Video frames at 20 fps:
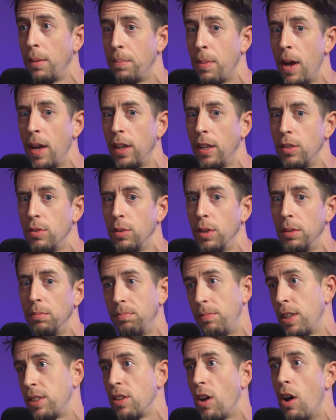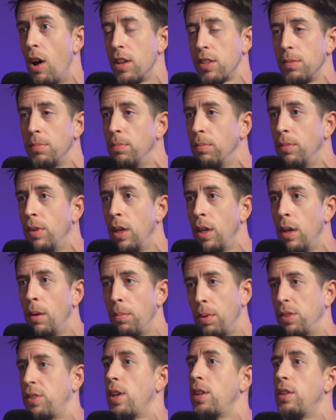like buying into it, that's an awesome
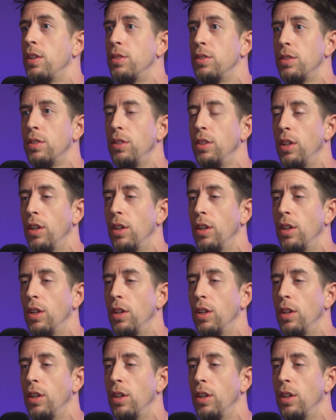percentage.